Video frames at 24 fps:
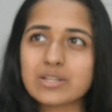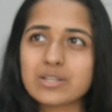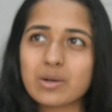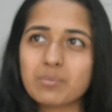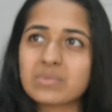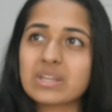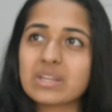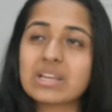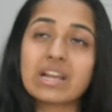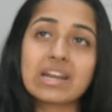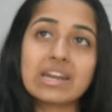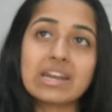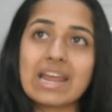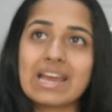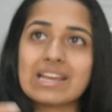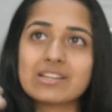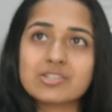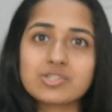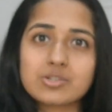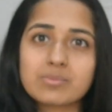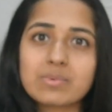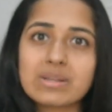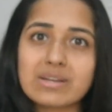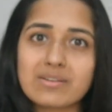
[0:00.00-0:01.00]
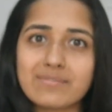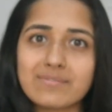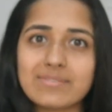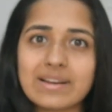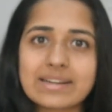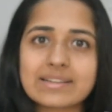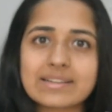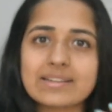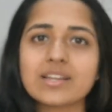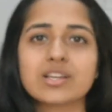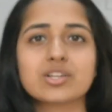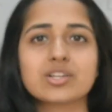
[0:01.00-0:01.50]
something nice to be
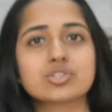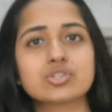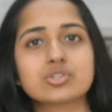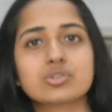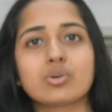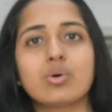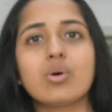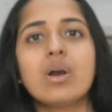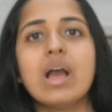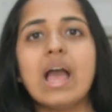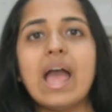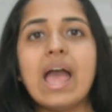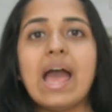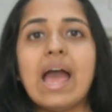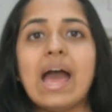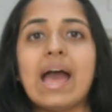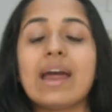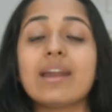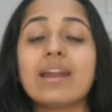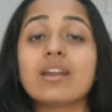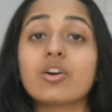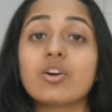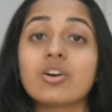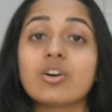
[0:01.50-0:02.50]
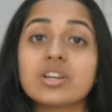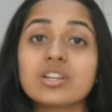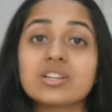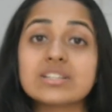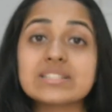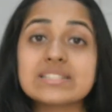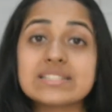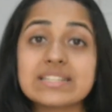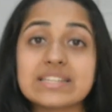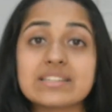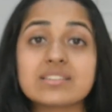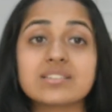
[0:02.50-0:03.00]
reflecting, so I had
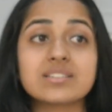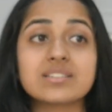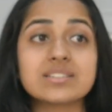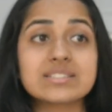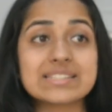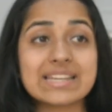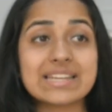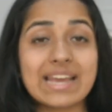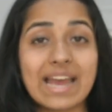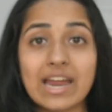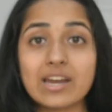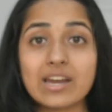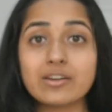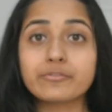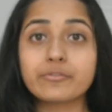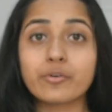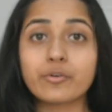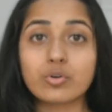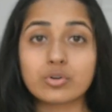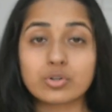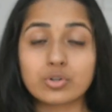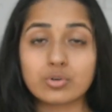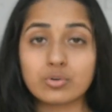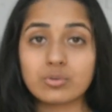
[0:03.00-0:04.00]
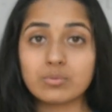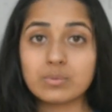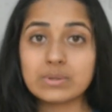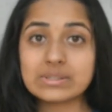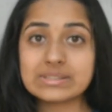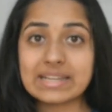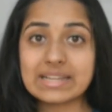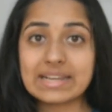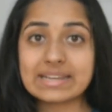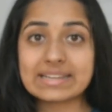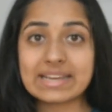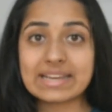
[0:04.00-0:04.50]
earlier seen this cat photo
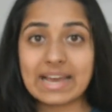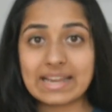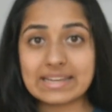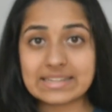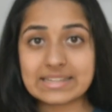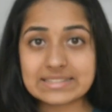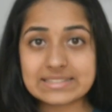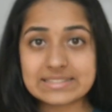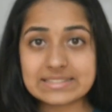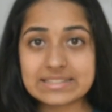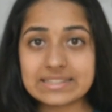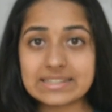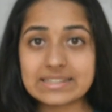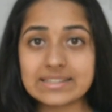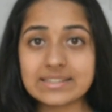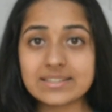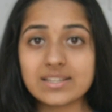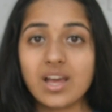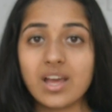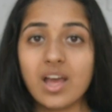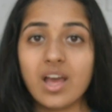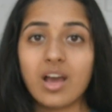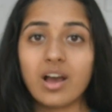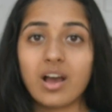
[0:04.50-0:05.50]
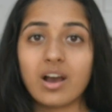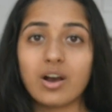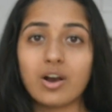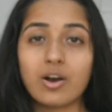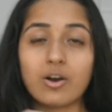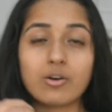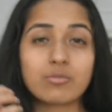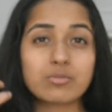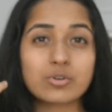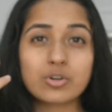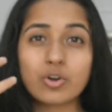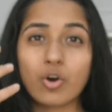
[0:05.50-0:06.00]
with like galaxy
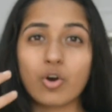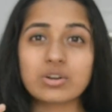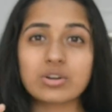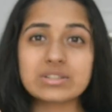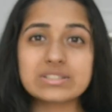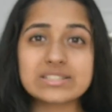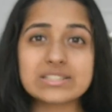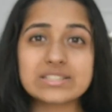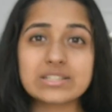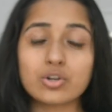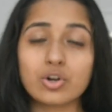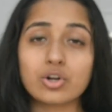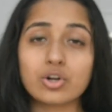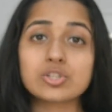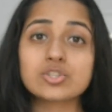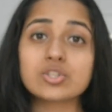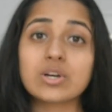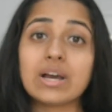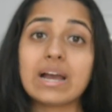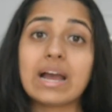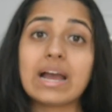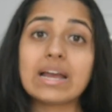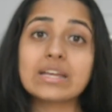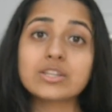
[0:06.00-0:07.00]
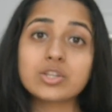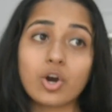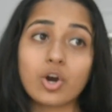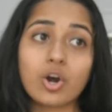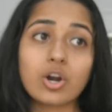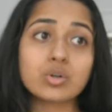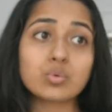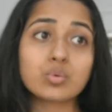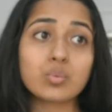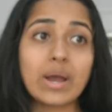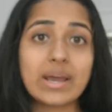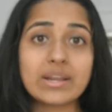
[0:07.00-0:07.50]
goggles and all, so I
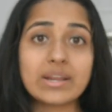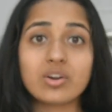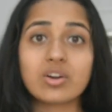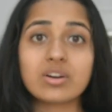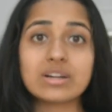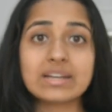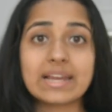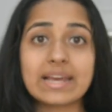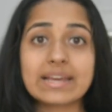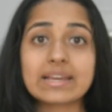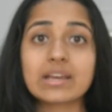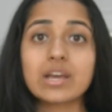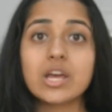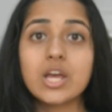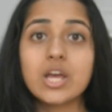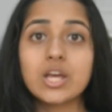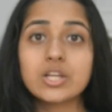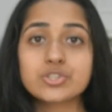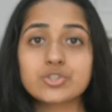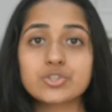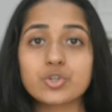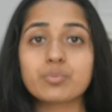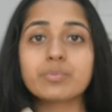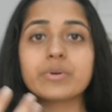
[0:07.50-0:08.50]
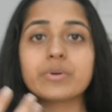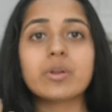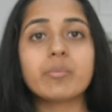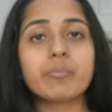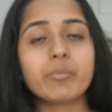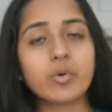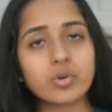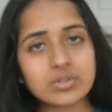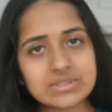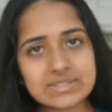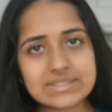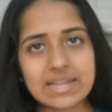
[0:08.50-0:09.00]
thought why not like
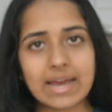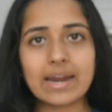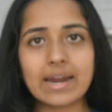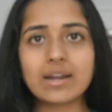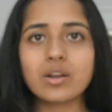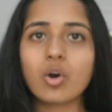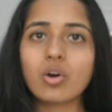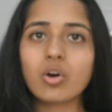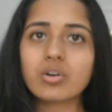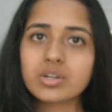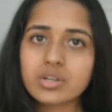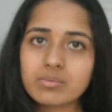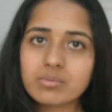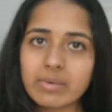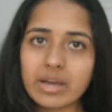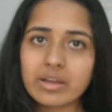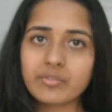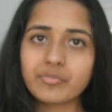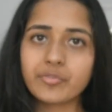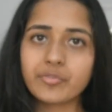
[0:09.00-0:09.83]
superimpose that onto my